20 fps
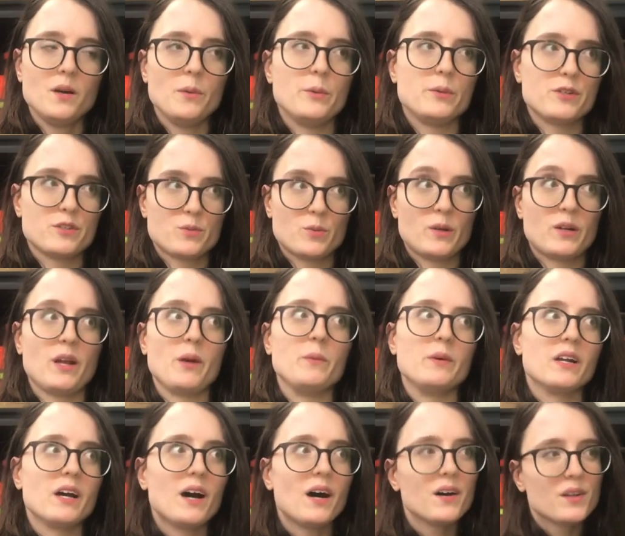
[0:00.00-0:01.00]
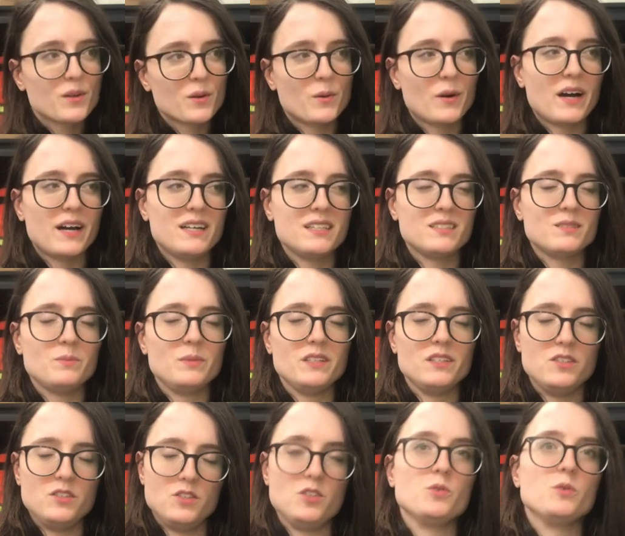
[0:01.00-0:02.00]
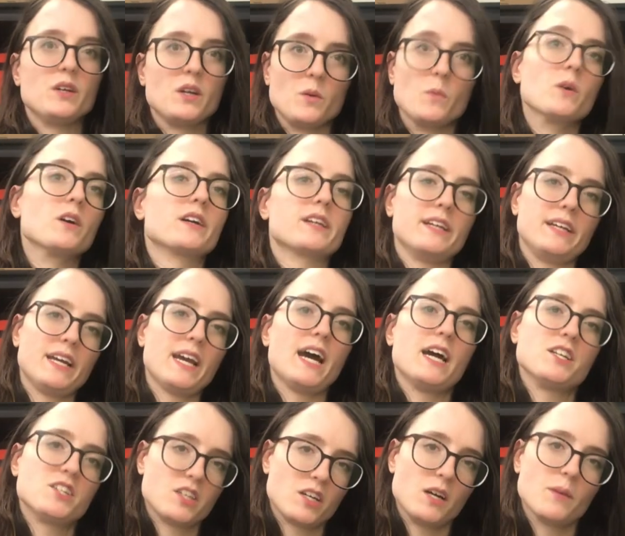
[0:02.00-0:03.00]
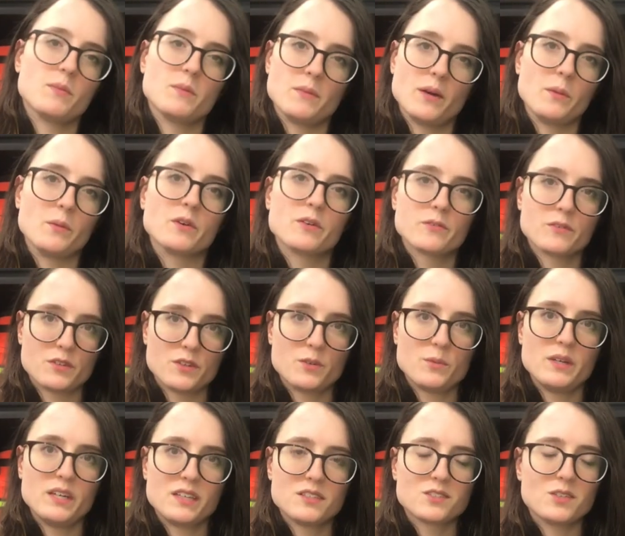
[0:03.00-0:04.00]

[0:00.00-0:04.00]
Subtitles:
which is when I would otherwise be doing work and catching up on my work for the week.